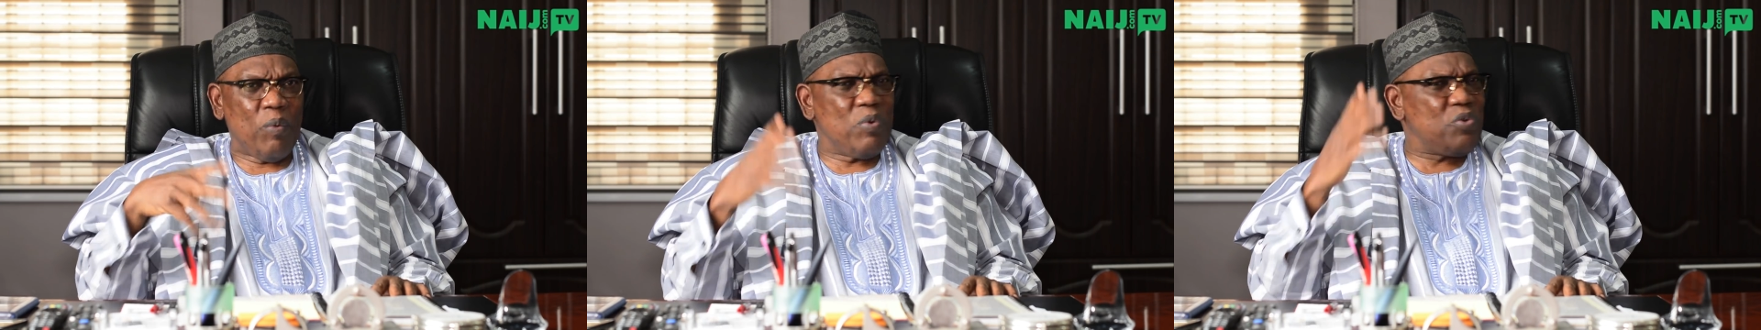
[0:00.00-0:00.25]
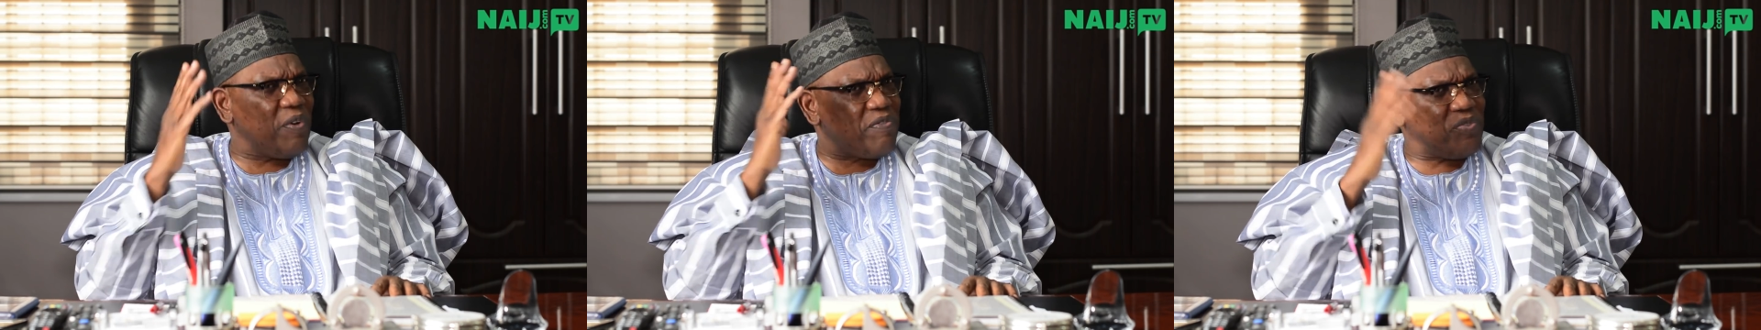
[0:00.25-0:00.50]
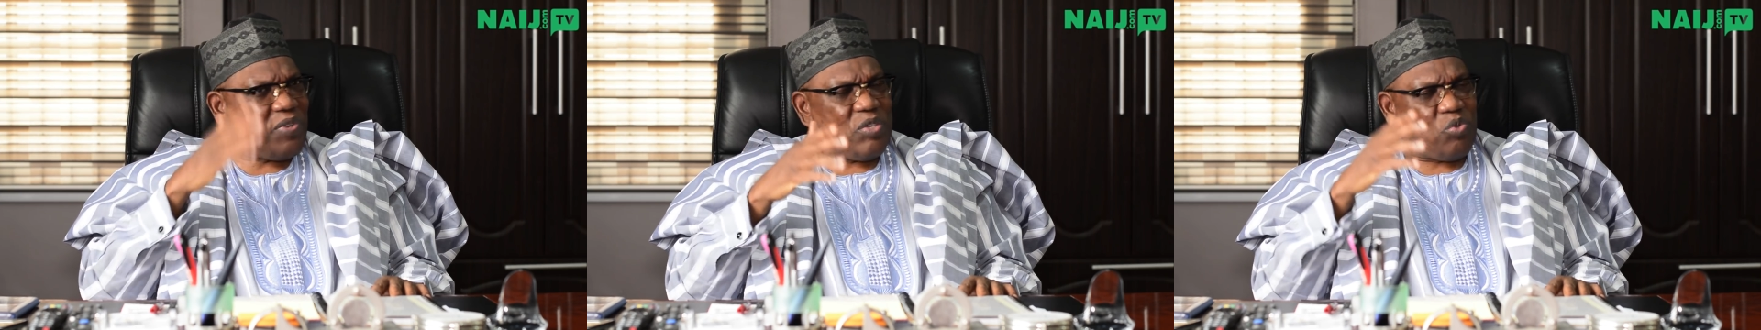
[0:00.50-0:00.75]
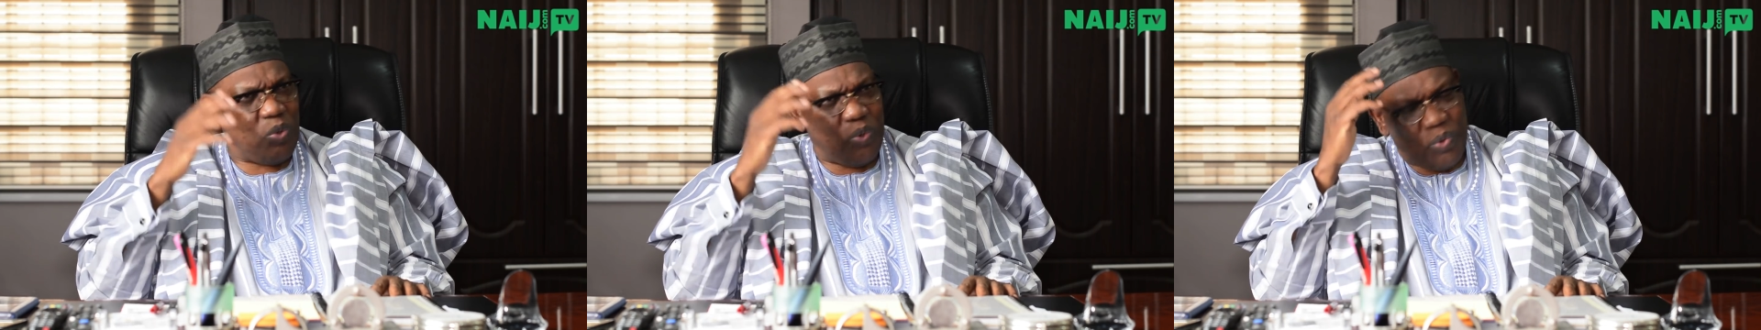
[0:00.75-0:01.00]
We drove
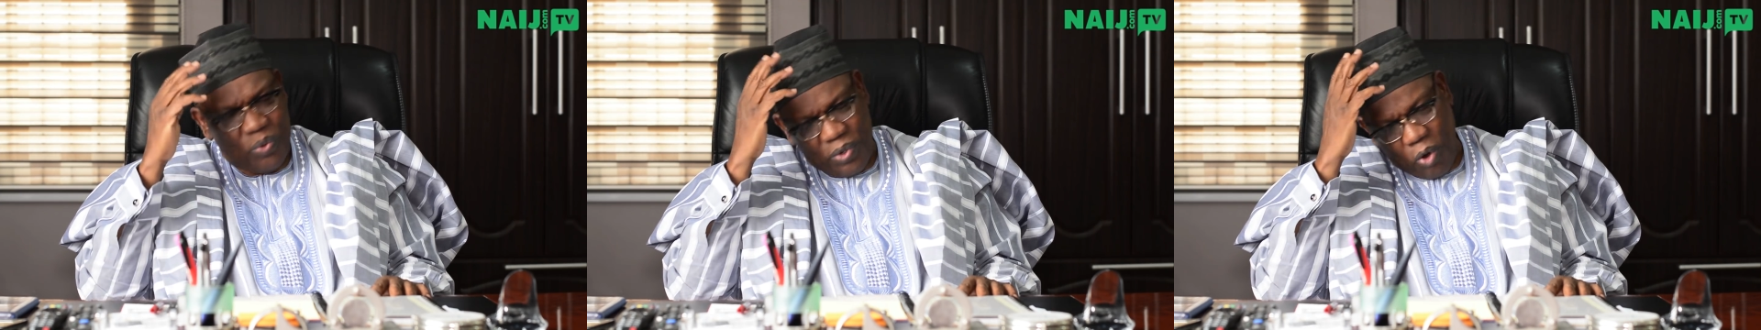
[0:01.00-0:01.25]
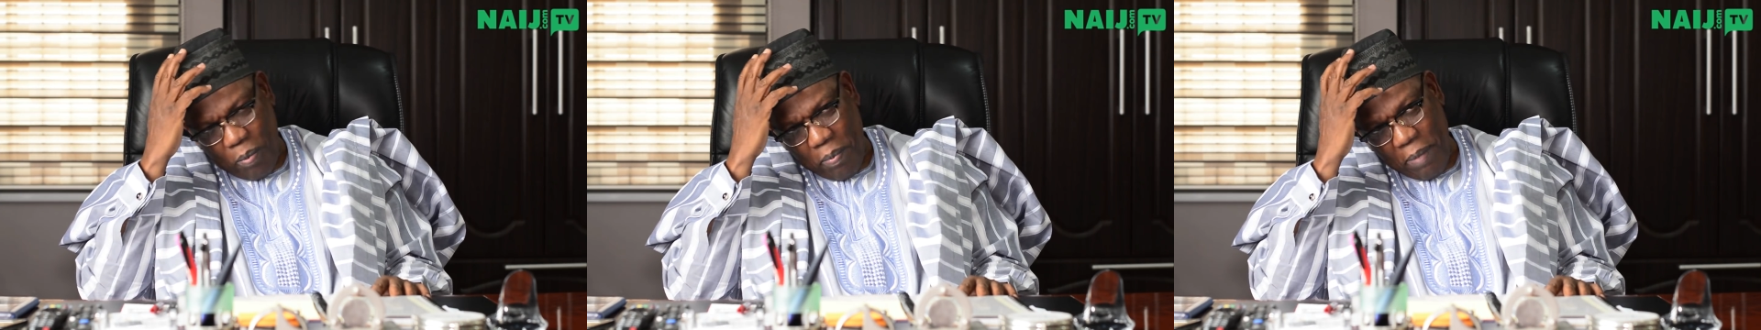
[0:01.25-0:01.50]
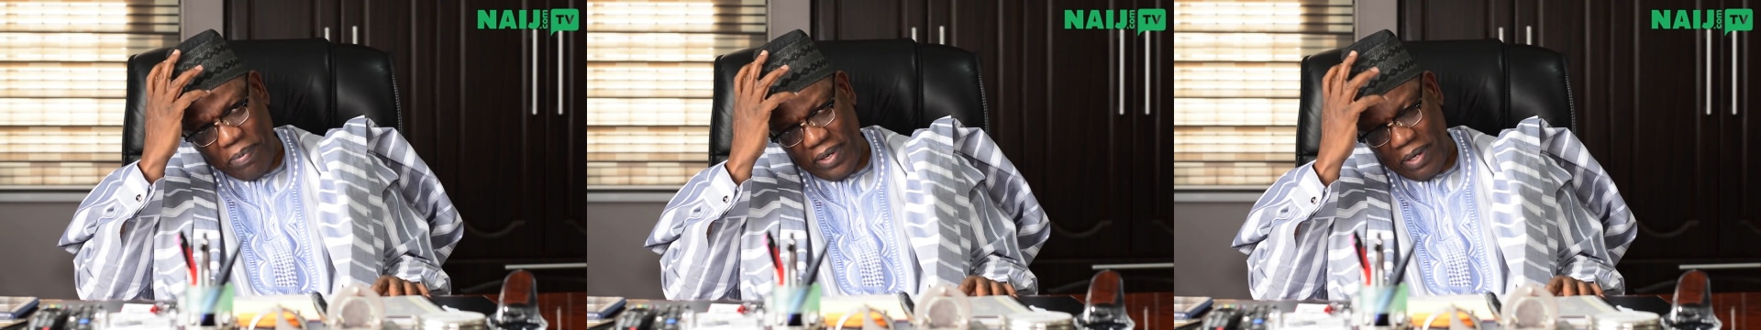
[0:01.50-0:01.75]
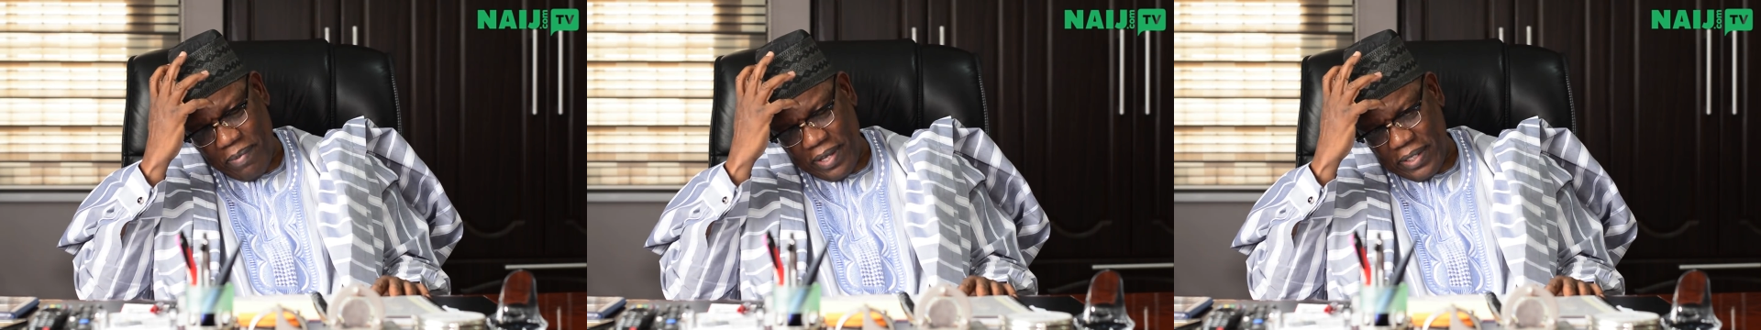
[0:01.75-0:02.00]
straight to Okwebi
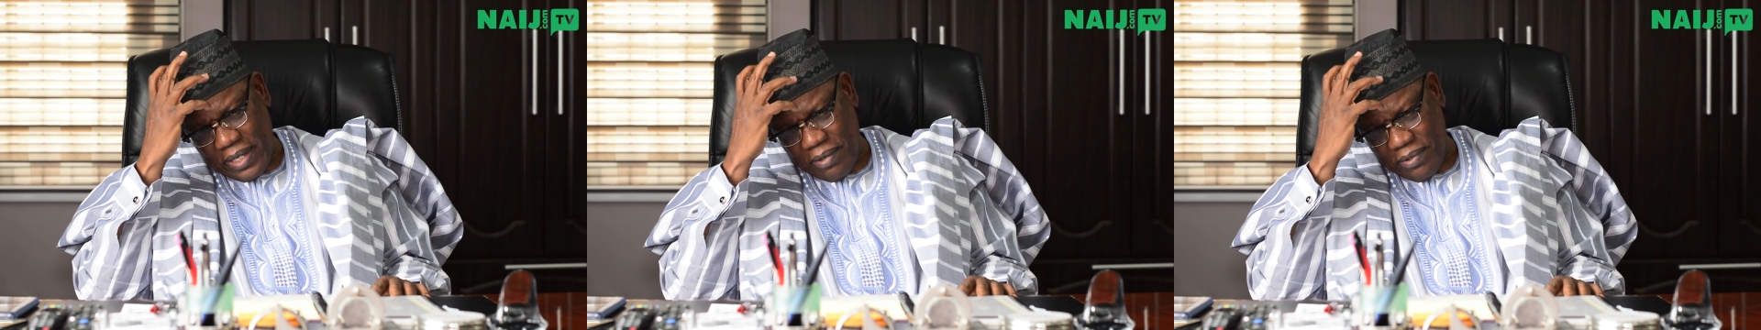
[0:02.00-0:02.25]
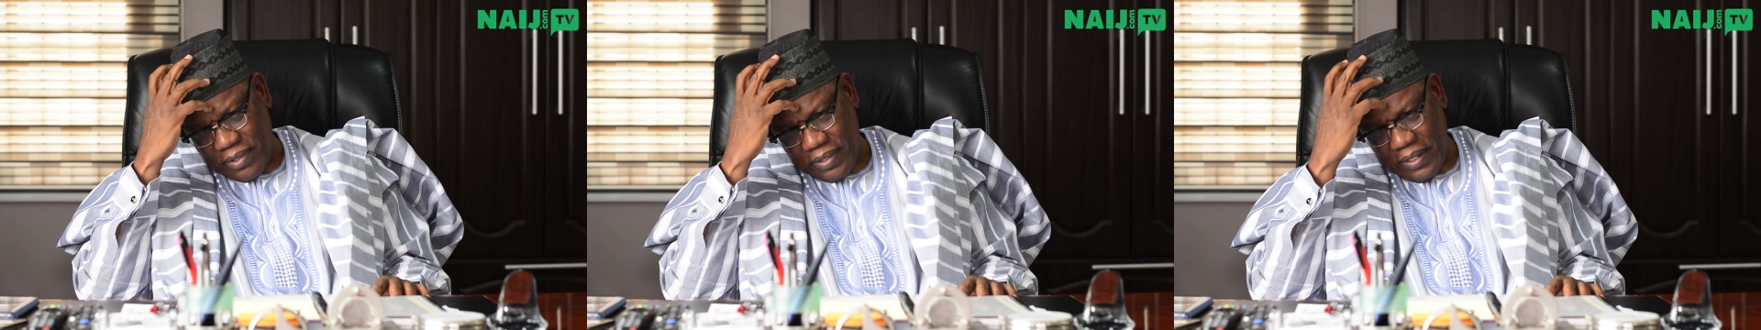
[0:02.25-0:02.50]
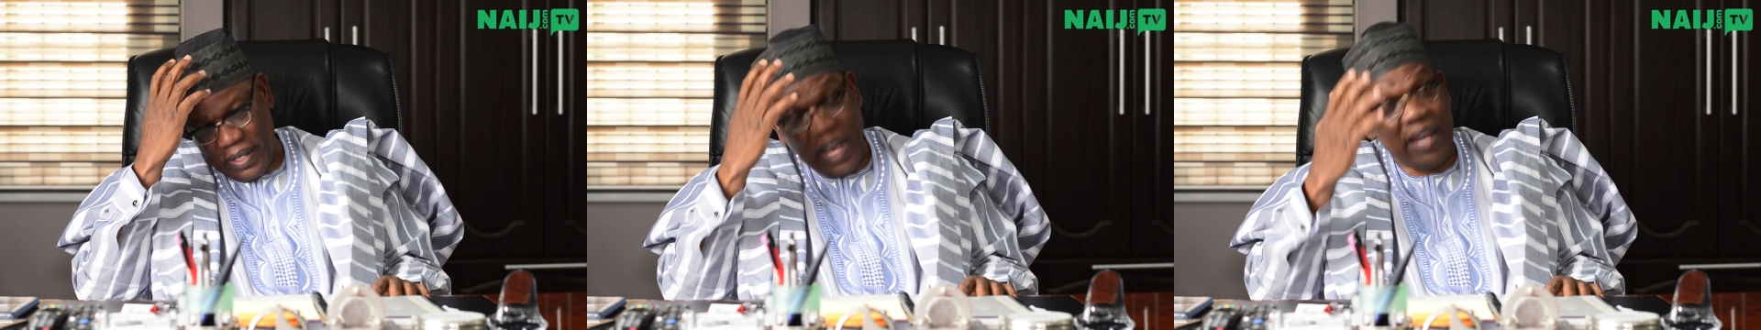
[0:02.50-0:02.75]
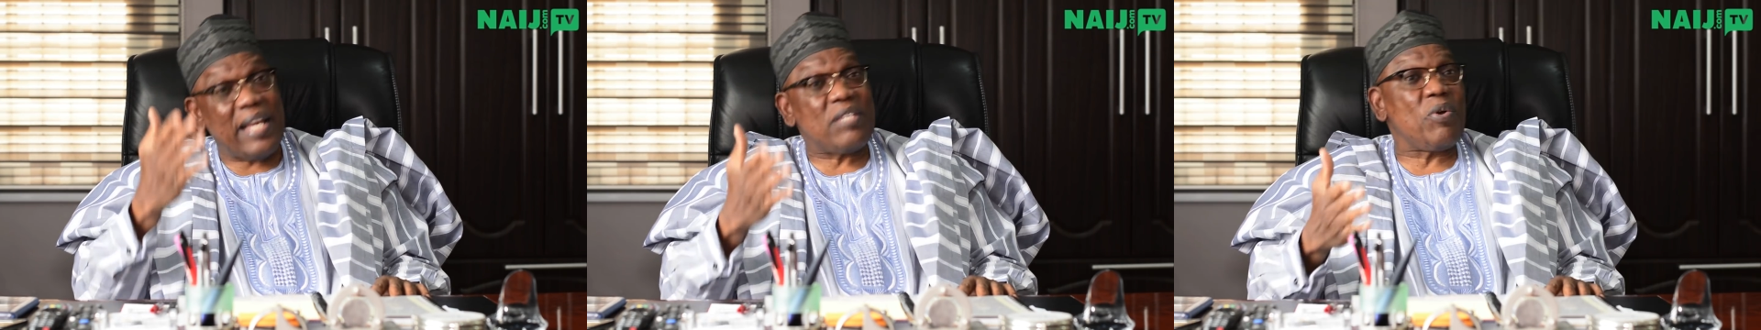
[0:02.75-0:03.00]
in the man's house.
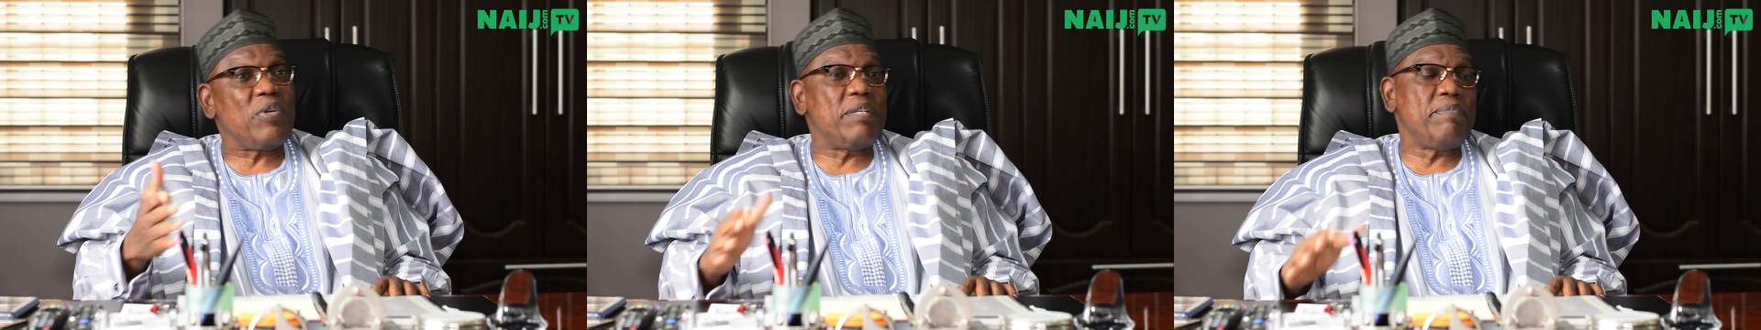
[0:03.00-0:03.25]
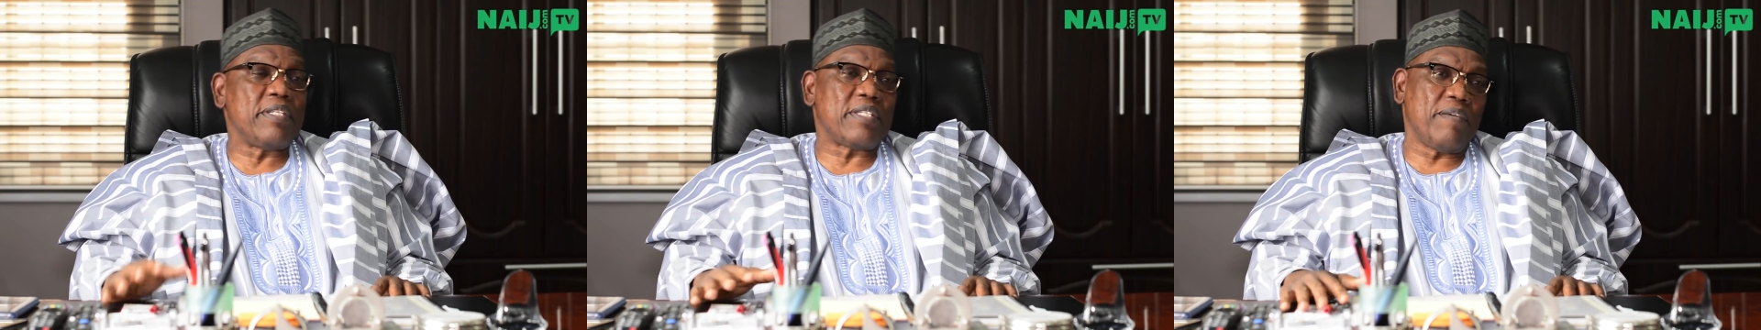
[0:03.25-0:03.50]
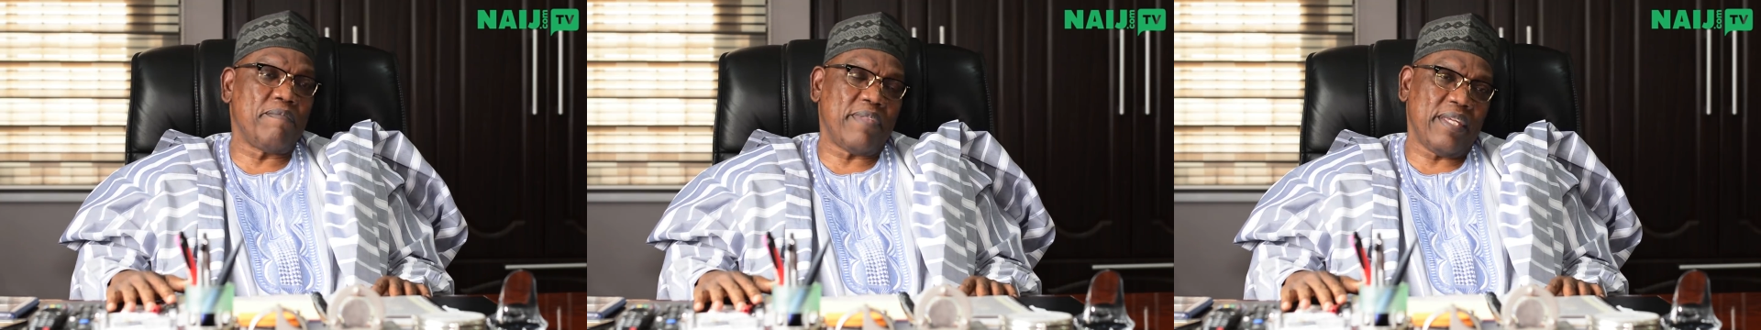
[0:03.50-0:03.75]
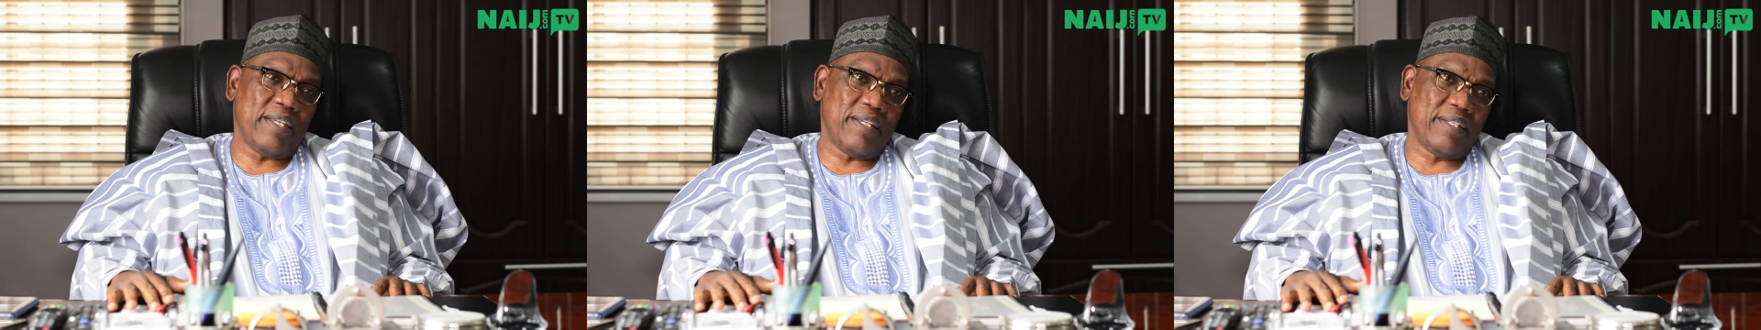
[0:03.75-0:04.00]
And I told him the same thing.